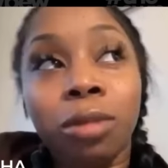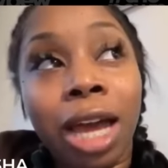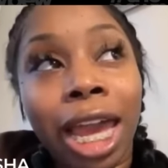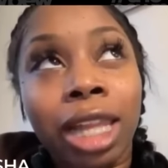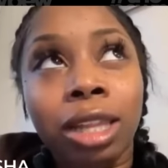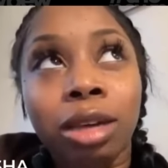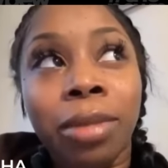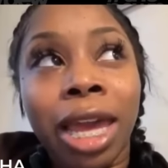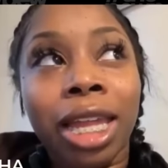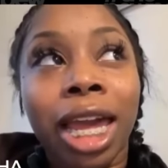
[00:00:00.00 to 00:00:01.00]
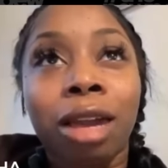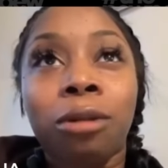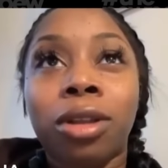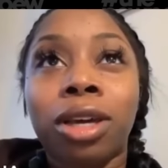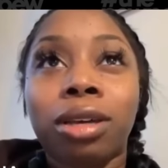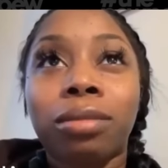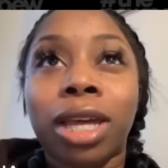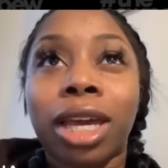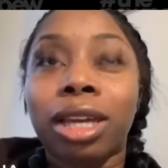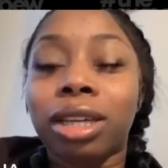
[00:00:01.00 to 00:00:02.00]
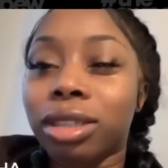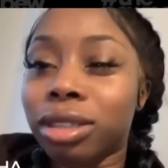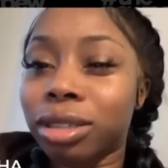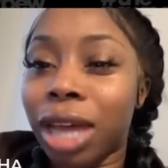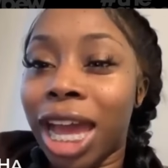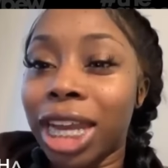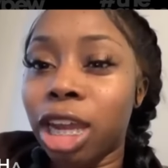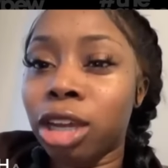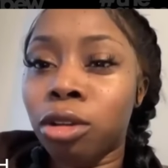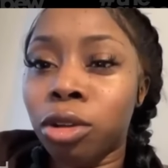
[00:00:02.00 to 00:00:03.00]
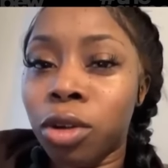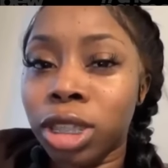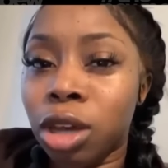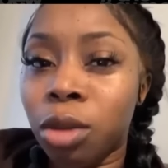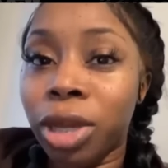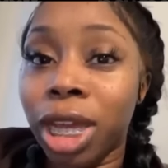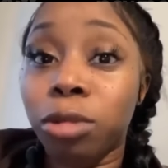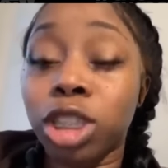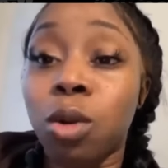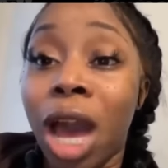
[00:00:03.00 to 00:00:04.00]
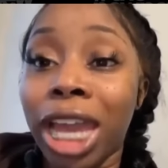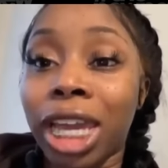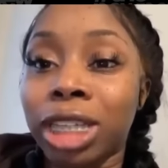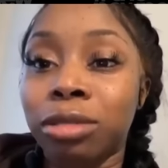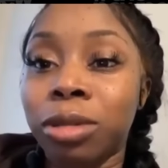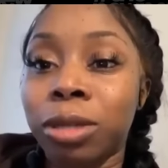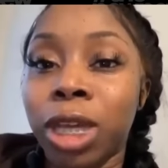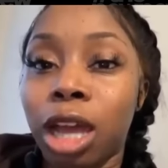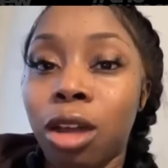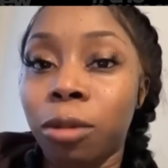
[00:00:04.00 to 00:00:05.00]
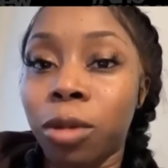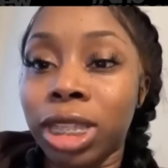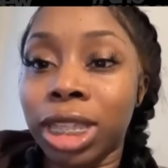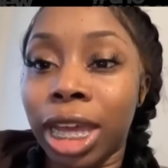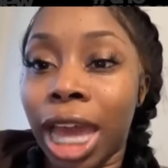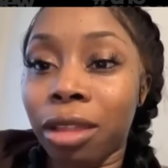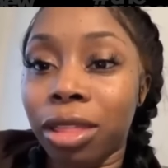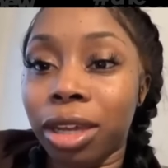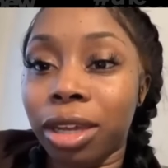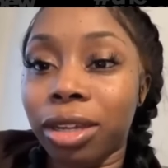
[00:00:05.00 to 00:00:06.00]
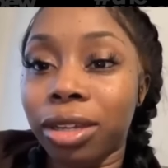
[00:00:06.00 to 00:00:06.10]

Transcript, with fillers: why I had looked back, like going up, like I didn't hear no doors open. It was quiet because we we the only ones out there.